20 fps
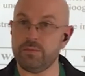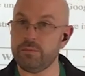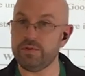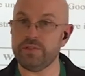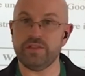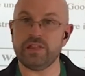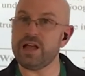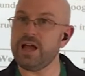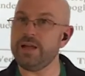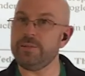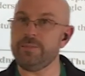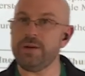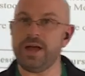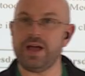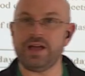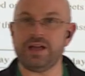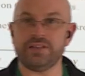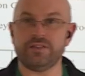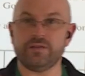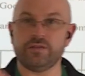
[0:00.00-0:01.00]
Come with an
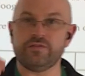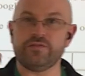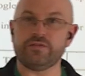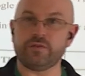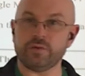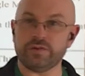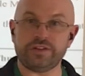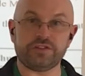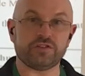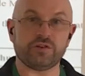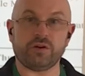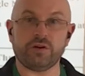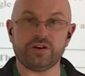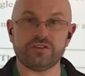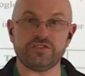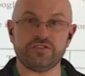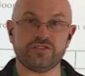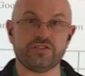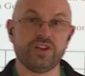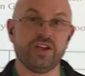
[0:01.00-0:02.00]
iPad fully
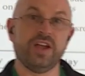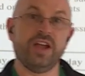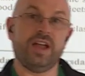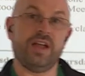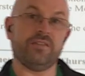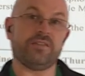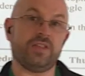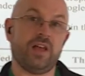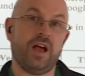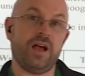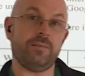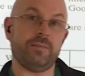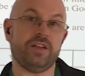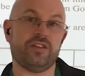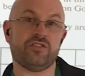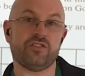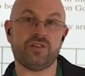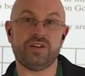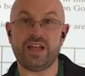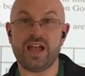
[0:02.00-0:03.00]
charged. If not,
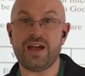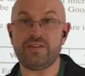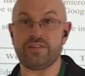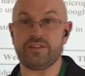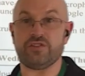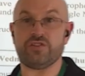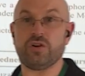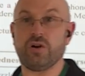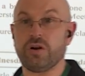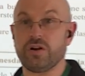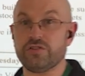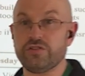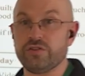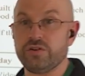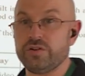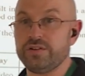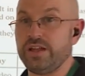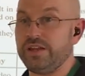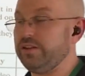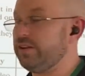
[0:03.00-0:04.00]
make sure you have a
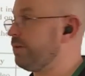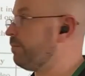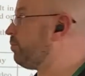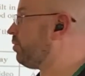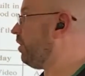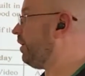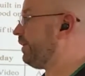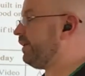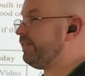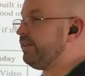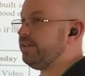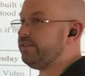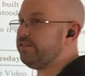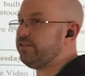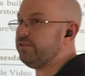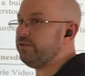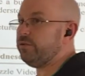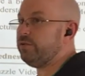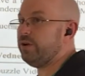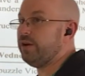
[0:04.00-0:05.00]
charger that you can plug it
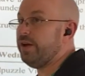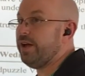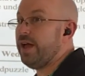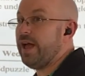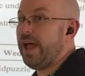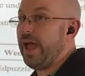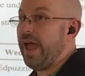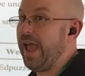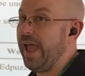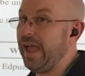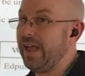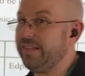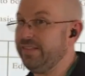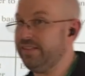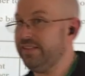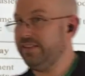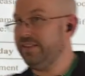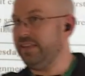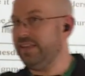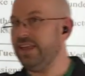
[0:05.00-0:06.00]
into.
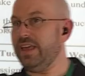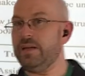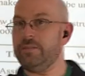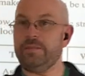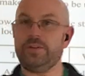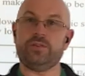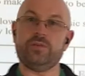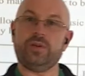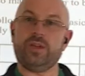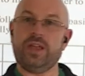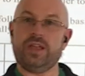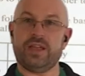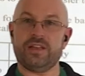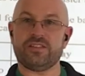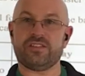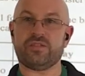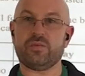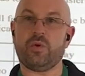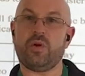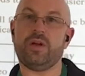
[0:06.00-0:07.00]
And you can't be doing it
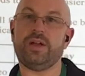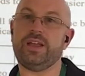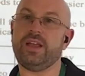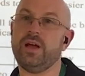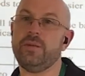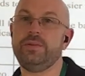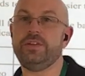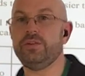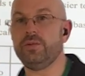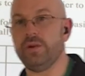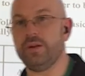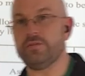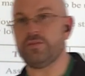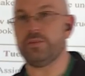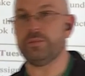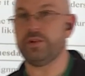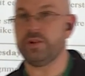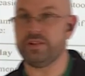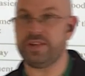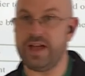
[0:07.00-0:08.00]
against the wall. You got to be doing it
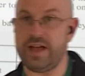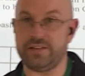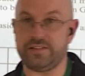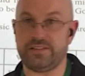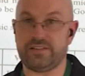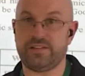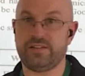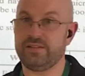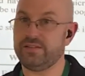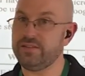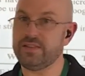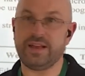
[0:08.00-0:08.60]
from your desk.